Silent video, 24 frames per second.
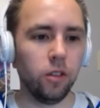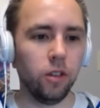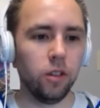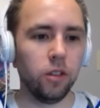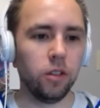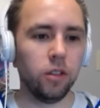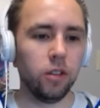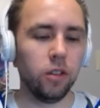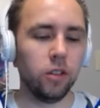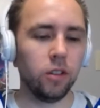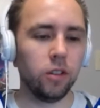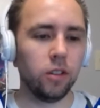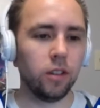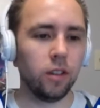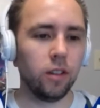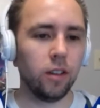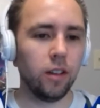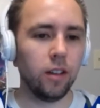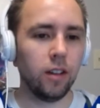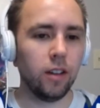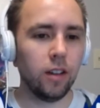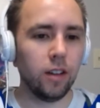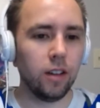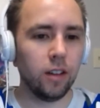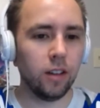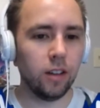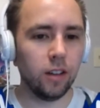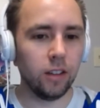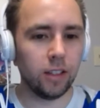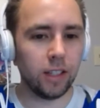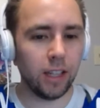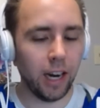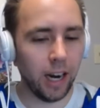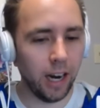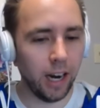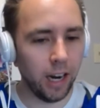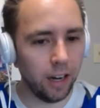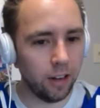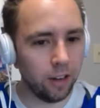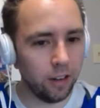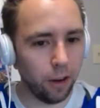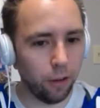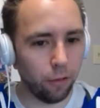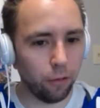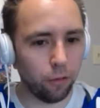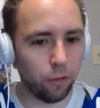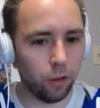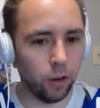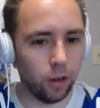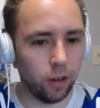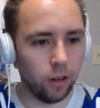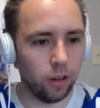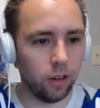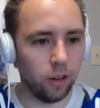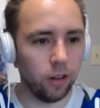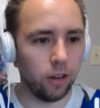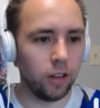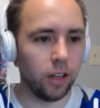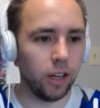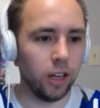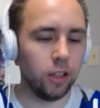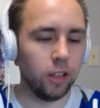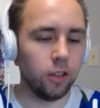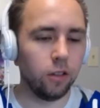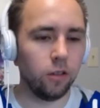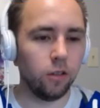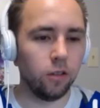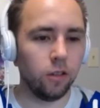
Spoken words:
This is kind of different. Okay,